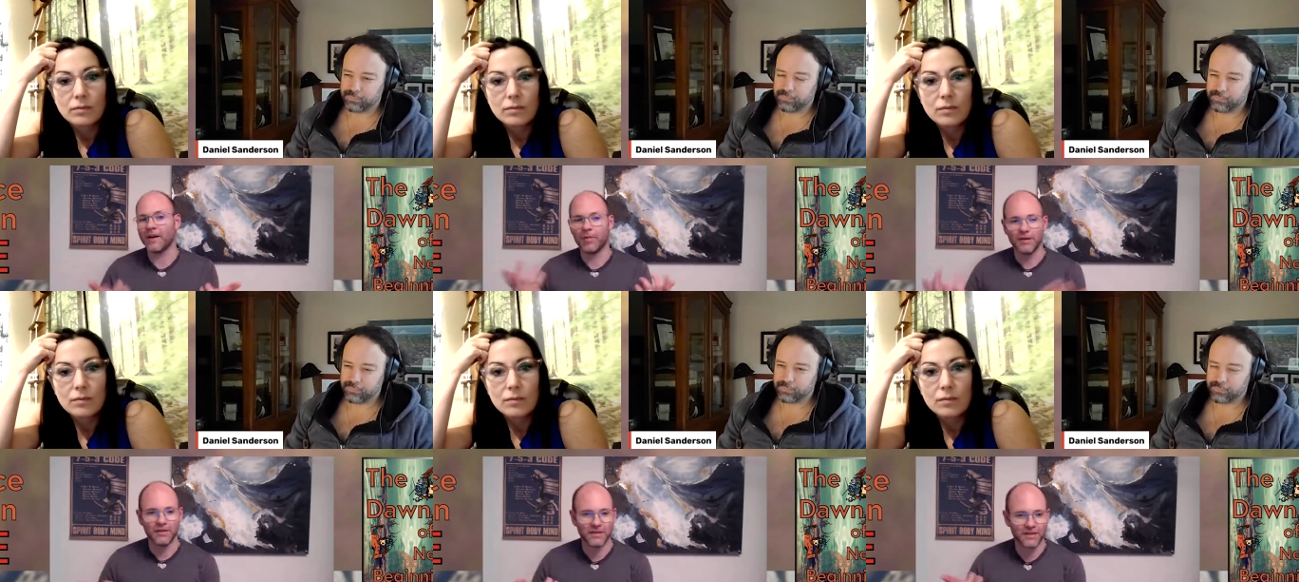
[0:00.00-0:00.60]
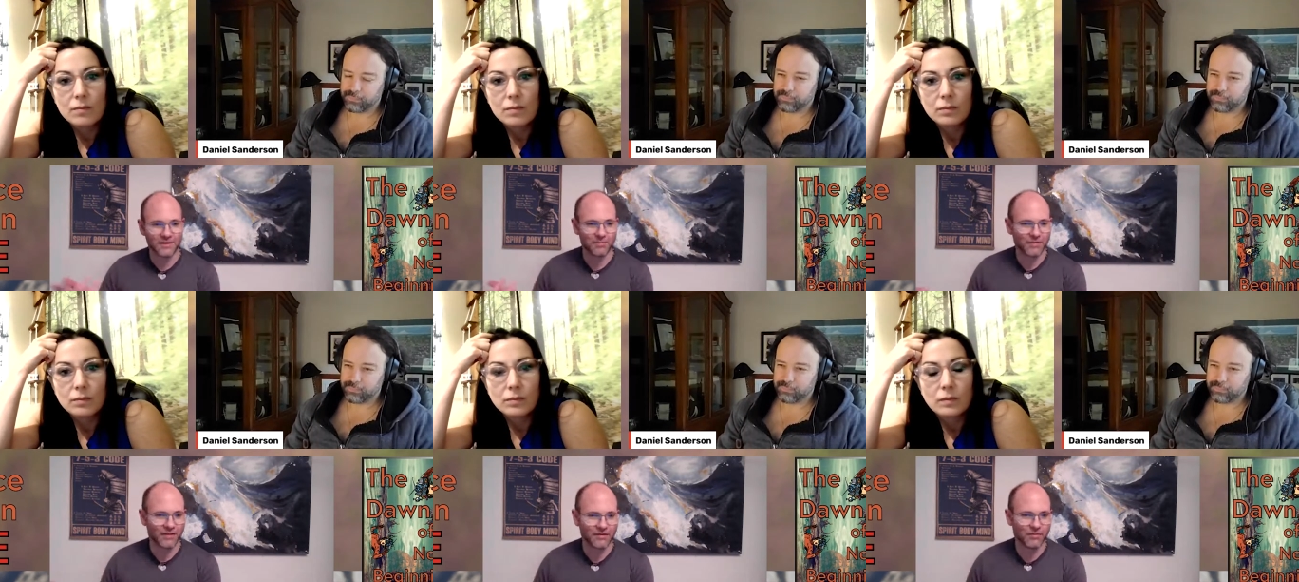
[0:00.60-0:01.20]
Speaker 1: kind of person this
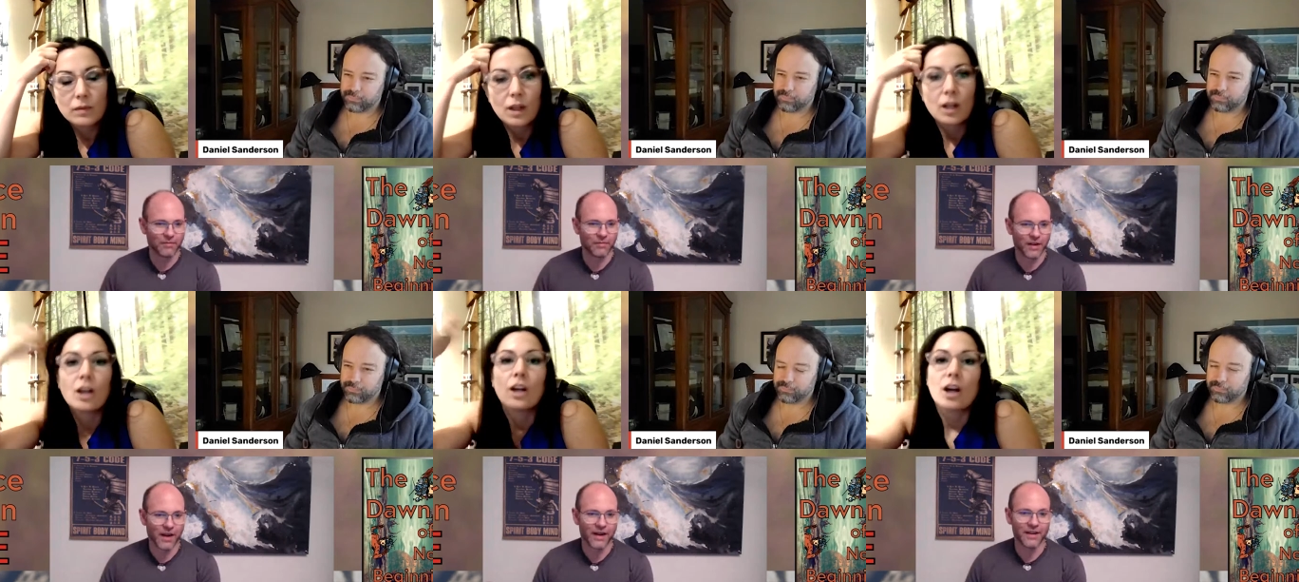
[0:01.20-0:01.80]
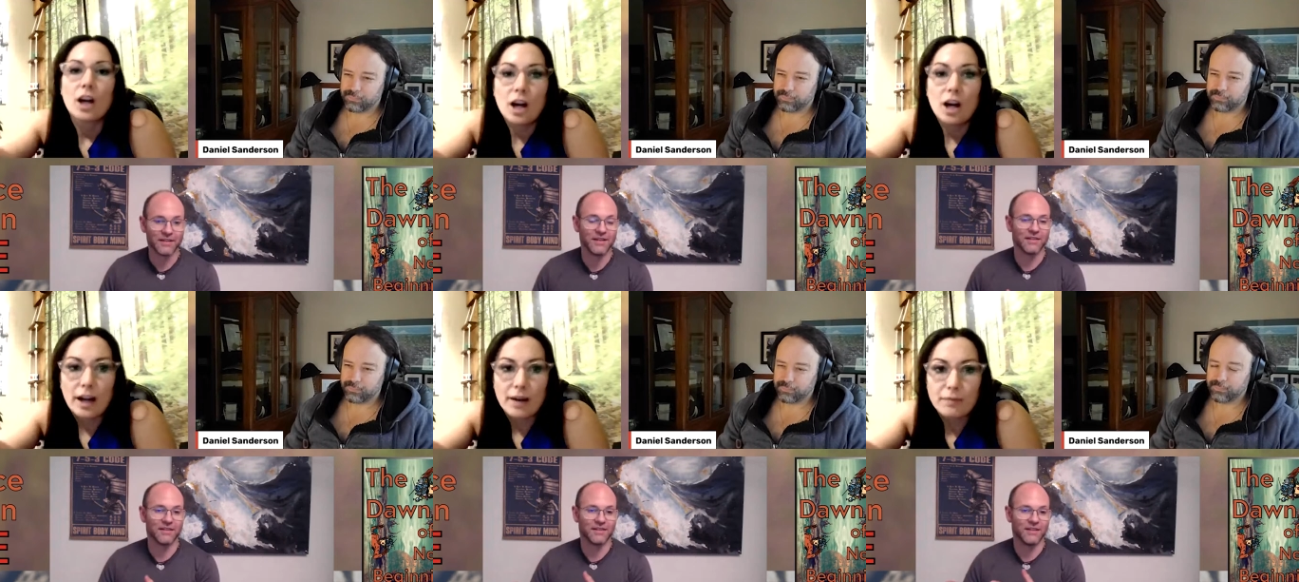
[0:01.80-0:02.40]
guy is.
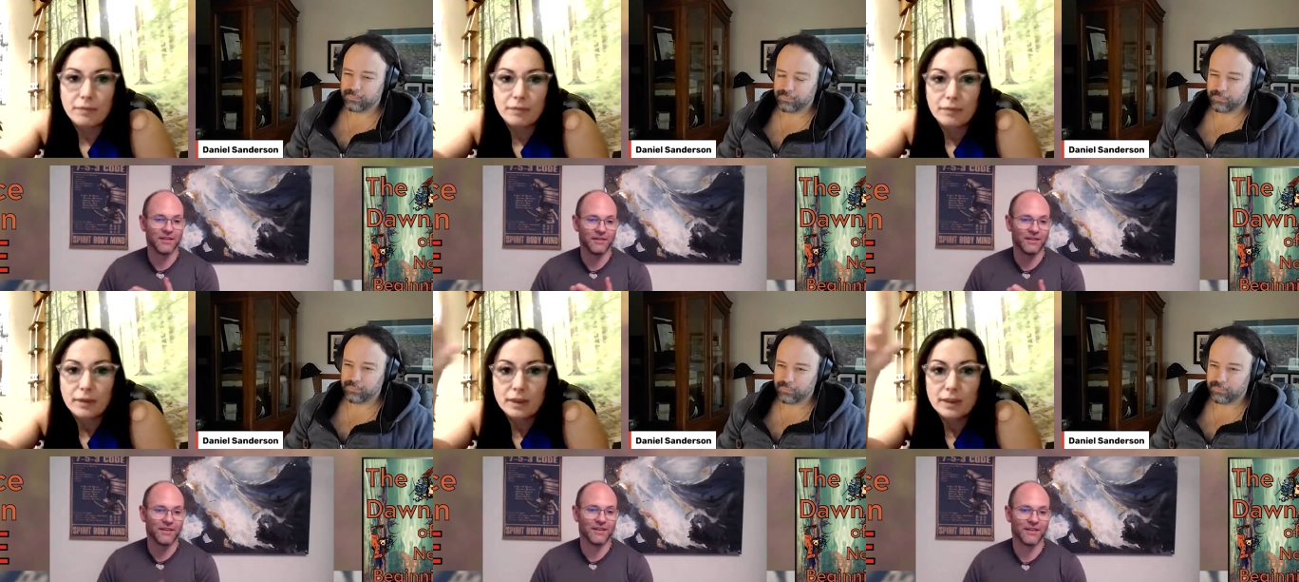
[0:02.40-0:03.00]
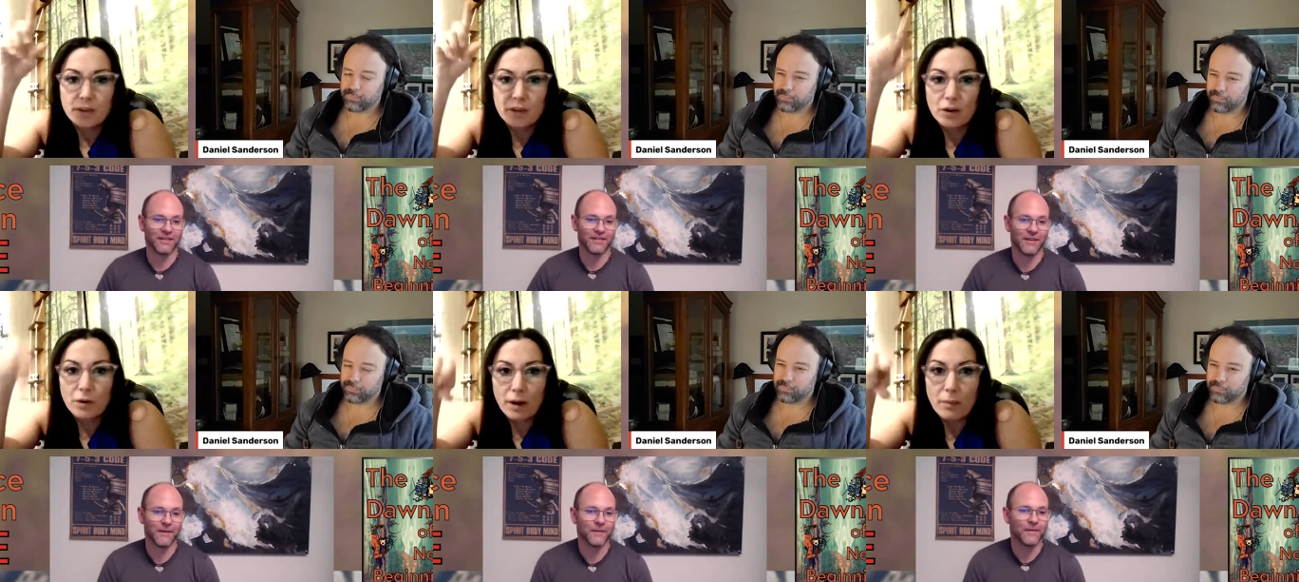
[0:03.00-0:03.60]
Okay. This
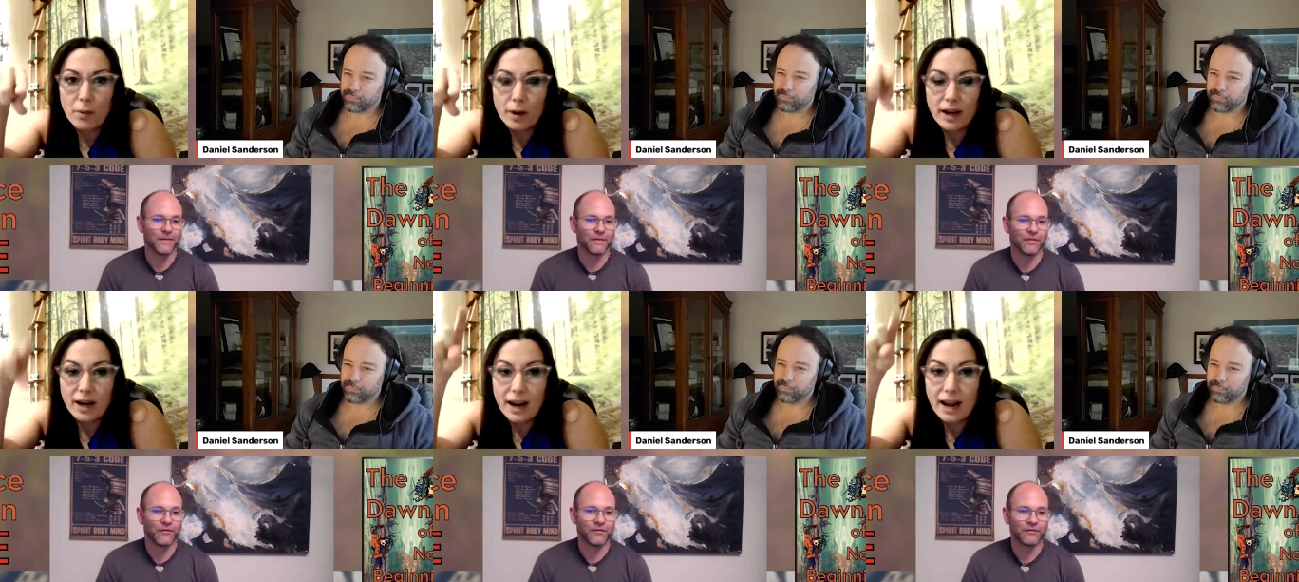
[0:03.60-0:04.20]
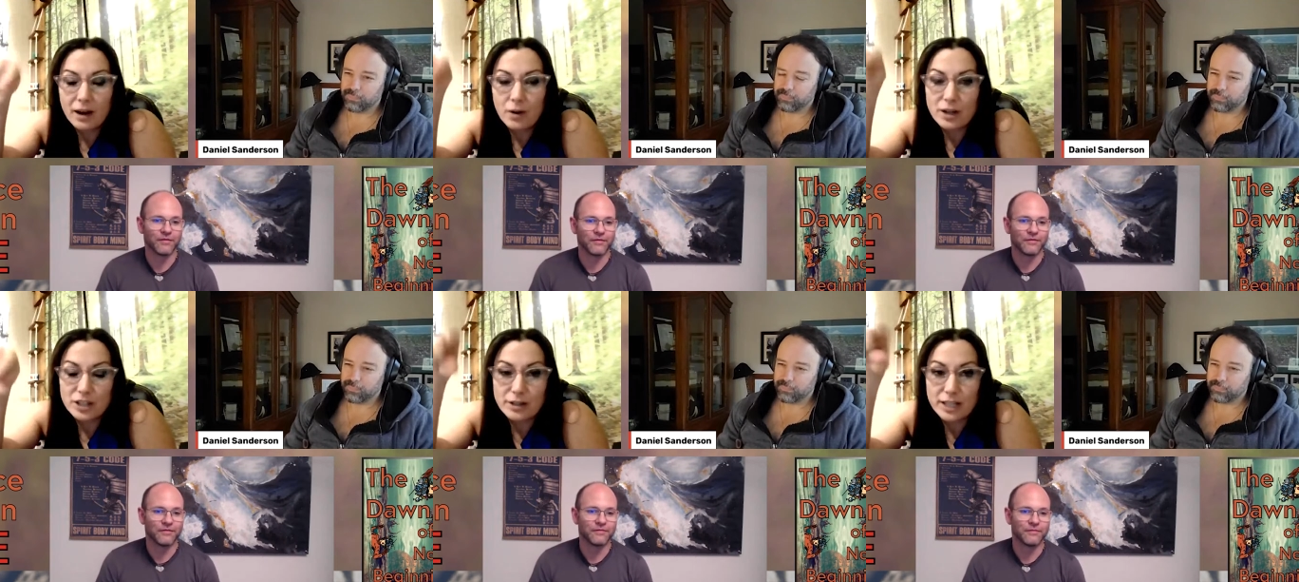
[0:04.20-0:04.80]
is a
Speaker 2: great point. And I had a
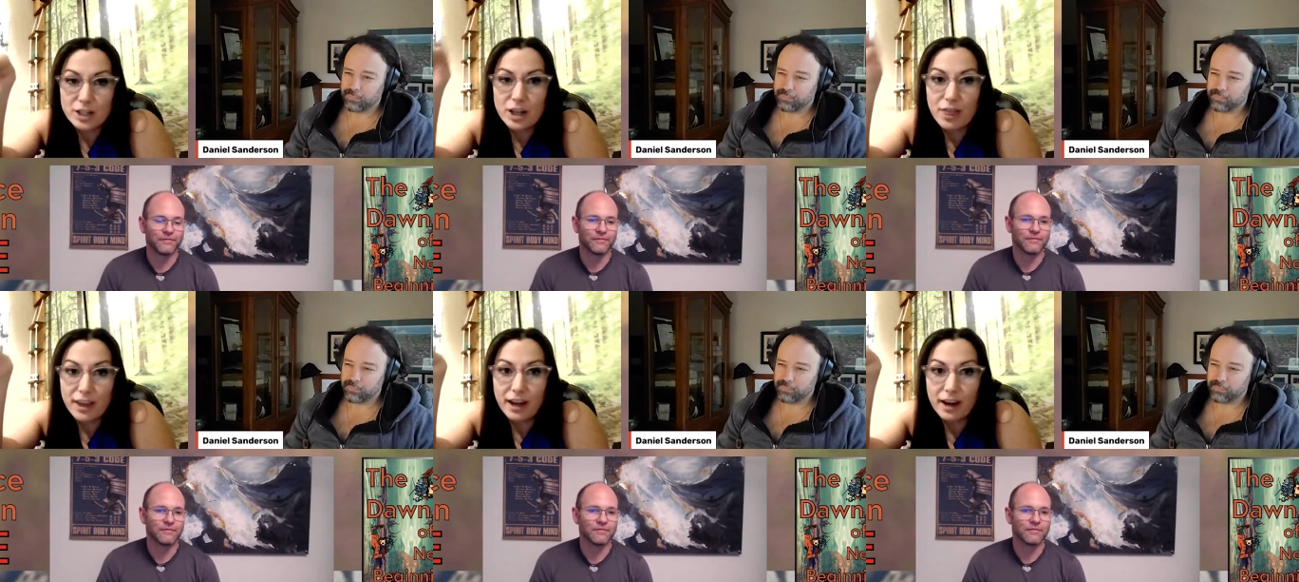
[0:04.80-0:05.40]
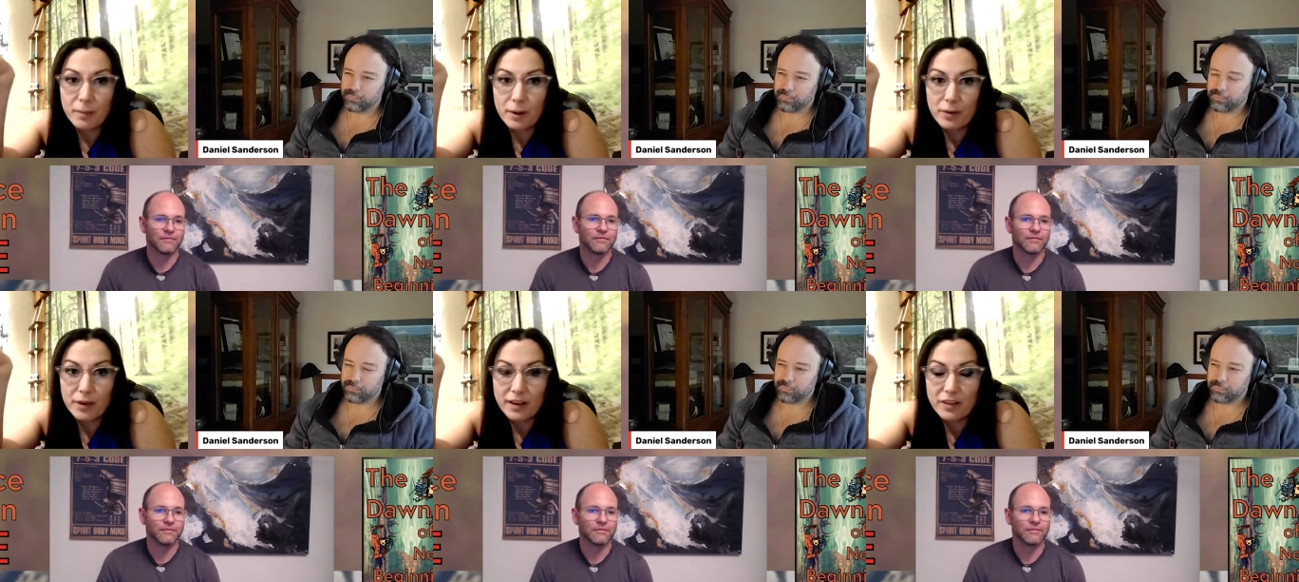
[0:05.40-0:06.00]
question. I was actually thinking
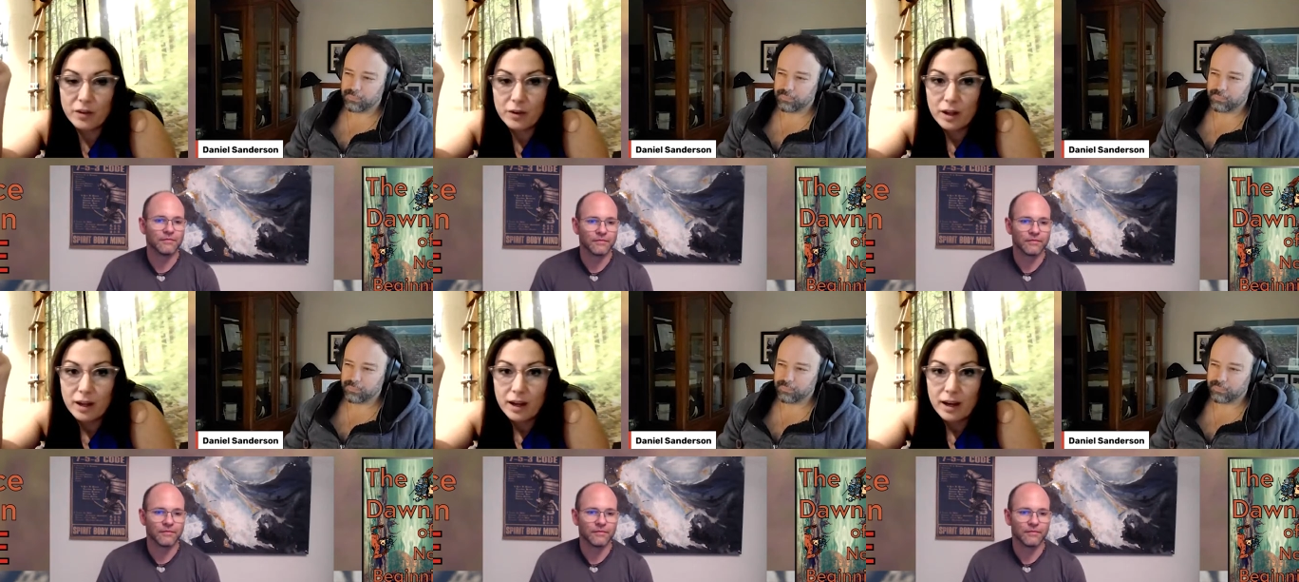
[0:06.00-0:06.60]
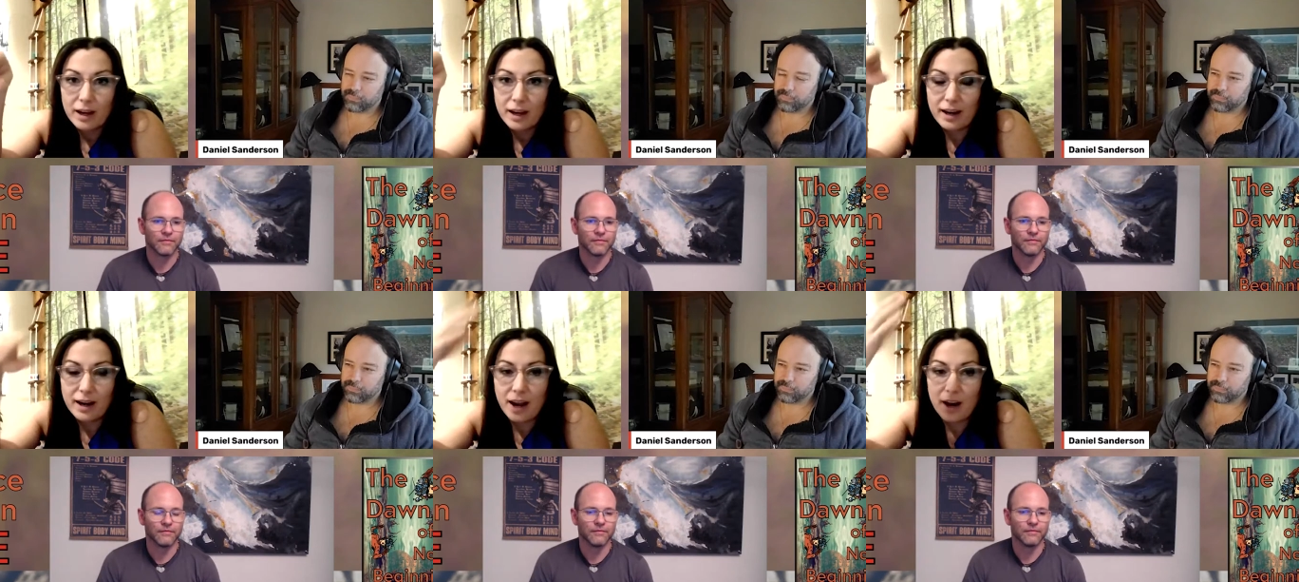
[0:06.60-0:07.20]
about this. And